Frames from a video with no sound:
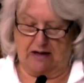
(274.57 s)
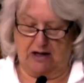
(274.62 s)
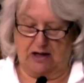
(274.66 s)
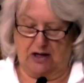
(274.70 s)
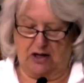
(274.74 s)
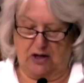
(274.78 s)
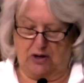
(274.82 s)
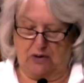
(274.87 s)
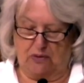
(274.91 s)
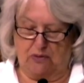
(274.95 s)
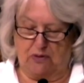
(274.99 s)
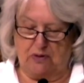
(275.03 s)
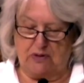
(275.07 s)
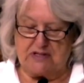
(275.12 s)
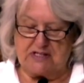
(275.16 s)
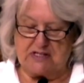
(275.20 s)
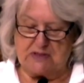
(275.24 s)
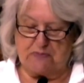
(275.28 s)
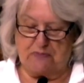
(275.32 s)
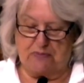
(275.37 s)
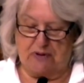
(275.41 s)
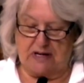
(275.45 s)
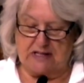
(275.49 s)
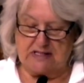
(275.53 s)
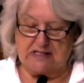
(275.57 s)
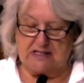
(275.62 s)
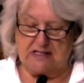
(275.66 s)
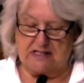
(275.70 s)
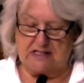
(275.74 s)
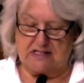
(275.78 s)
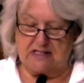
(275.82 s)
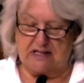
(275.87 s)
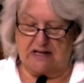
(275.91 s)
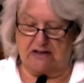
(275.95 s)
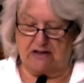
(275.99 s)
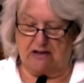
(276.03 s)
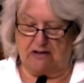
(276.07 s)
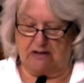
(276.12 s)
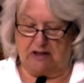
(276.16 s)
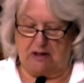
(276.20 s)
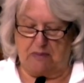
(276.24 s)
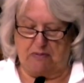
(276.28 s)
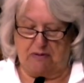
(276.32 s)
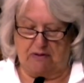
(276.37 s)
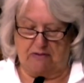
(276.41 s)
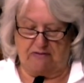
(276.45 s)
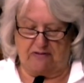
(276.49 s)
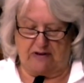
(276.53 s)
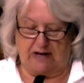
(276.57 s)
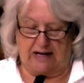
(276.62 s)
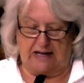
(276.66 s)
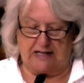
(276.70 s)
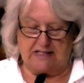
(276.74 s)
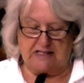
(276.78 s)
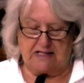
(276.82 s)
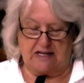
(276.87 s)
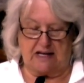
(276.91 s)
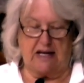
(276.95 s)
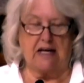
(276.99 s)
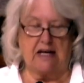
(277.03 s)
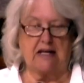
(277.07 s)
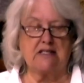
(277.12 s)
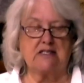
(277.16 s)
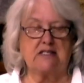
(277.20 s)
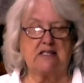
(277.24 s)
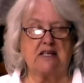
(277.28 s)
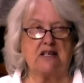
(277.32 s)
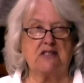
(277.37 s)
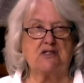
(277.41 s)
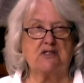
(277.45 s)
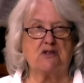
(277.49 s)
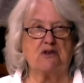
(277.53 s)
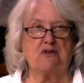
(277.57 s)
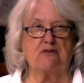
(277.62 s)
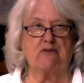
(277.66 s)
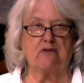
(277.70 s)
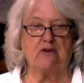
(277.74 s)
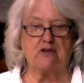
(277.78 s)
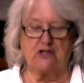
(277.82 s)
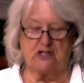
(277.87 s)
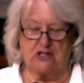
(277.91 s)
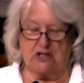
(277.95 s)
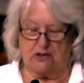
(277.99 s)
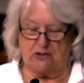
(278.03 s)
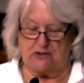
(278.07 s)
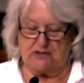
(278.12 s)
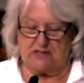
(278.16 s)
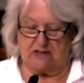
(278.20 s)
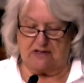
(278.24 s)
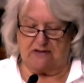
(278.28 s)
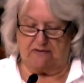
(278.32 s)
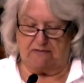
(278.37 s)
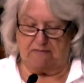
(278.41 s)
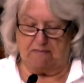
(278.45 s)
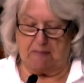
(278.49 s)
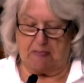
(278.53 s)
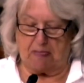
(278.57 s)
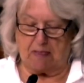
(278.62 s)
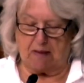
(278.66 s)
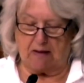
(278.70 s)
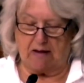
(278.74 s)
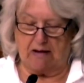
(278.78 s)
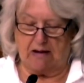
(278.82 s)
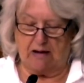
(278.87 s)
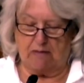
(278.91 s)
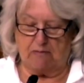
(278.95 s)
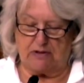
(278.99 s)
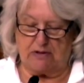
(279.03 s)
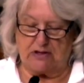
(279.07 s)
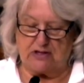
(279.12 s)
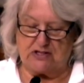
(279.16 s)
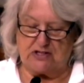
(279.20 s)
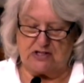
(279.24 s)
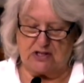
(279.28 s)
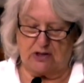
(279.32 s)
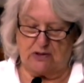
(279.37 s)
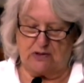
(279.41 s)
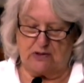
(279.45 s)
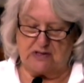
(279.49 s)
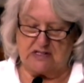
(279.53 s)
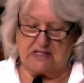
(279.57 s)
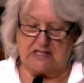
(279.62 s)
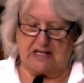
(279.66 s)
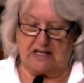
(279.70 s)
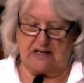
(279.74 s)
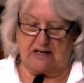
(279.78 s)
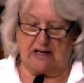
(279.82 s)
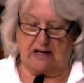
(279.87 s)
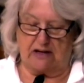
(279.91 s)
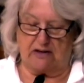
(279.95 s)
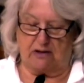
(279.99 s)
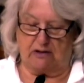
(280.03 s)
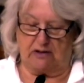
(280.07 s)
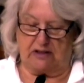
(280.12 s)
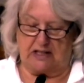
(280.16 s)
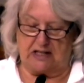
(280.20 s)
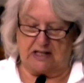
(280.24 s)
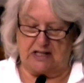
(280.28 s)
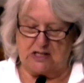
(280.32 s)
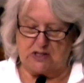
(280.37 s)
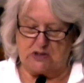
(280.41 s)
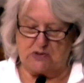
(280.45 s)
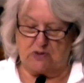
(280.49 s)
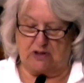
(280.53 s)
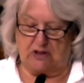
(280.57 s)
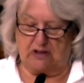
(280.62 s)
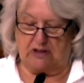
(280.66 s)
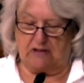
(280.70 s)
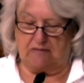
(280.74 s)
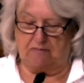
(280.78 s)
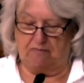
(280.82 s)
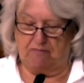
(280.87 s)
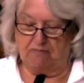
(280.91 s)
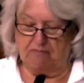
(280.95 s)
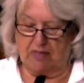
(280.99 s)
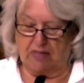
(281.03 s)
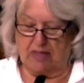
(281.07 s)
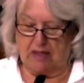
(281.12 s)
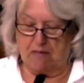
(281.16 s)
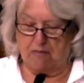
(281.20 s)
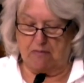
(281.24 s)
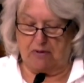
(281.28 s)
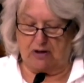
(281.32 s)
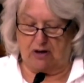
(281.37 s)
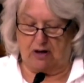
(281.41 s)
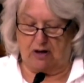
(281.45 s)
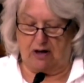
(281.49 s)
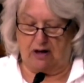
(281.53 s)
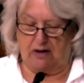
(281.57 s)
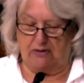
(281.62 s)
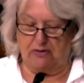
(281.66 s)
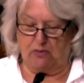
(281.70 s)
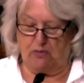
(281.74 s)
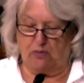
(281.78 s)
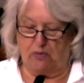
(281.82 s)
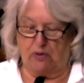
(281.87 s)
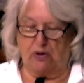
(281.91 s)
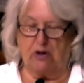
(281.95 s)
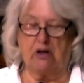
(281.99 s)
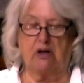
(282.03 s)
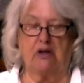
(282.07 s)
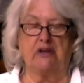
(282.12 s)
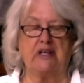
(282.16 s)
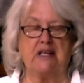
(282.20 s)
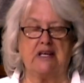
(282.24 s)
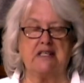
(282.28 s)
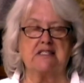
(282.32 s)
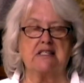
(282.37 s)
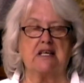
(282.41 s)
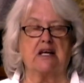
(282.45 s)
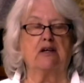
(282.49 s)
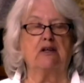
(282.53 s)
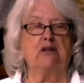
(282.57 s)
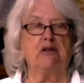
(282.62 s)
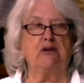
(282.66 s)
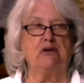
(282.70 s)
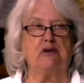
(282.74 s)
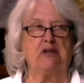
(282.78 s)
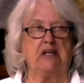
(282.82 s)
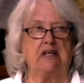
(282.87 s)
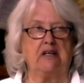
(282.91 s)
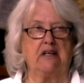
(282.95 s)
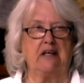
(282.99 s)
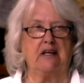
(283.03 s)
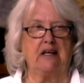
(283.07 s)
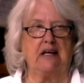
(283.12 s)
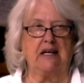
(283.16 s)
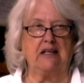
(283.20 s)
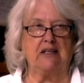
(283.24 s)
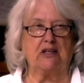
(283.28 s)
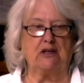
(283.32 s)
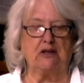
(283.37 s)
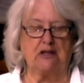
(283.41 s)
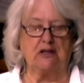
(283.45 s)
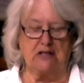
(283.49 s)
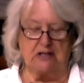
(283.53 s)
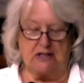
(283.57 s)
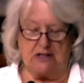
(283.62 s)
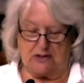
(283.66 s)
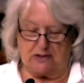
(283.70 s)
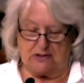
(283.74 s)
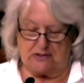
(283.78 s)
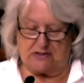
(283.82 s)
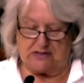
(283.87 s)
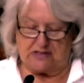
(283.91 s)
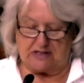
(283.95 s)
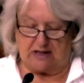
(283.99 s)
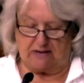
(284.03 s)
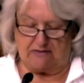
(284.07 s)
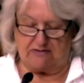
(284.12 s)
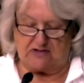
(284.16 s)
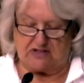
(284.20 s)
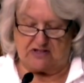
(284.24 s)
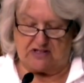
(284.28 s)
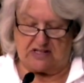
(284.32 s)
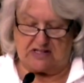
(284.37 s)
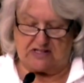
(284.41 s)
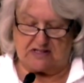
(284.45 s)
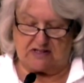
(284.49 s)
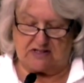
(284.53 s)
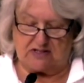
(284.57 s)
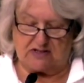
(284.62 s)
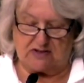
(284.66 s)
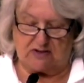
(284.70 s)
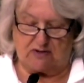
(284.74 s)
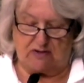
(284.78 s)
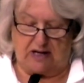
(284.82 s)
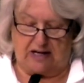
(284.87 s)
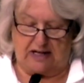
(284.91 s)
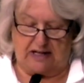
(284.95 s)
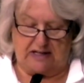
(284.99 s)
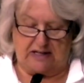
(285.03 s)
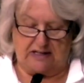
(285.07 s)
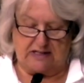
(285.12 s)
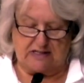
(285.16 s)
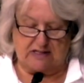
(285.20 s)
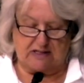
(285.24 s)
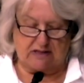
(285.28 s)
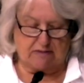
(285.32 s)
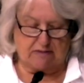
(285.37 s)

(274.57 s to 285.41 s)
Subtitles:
Ruth's presence not only provides an ancestor for Joseph, but shows that not only Israel, but all the world is included in the good news of Jesus Christ.